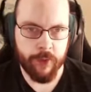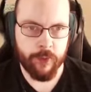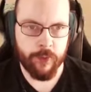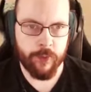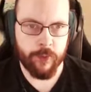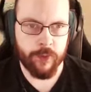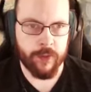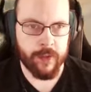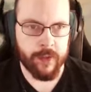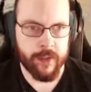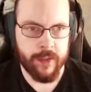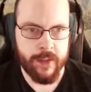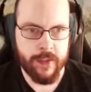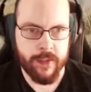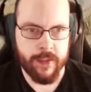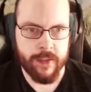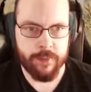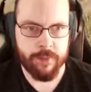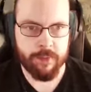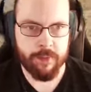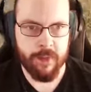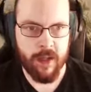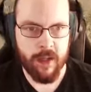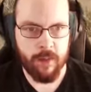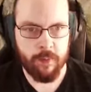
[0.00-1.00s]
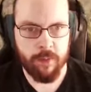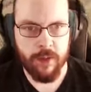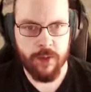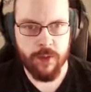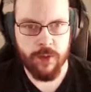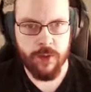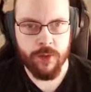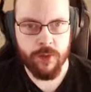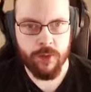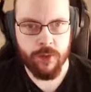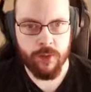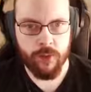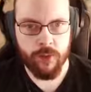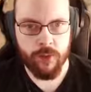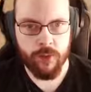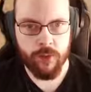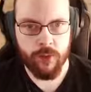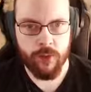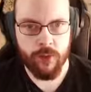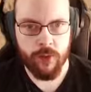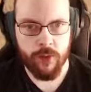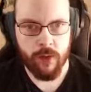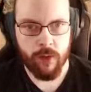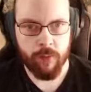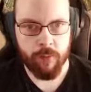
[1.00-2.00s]
currently is maybe to
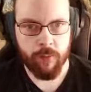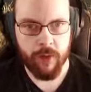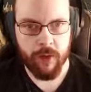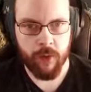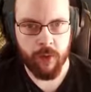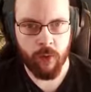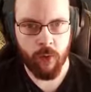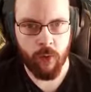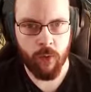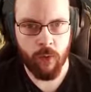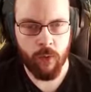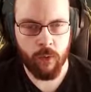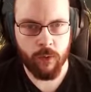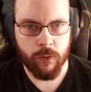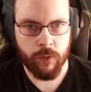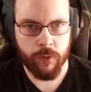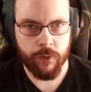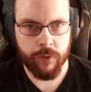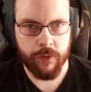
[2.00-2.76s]
make a hole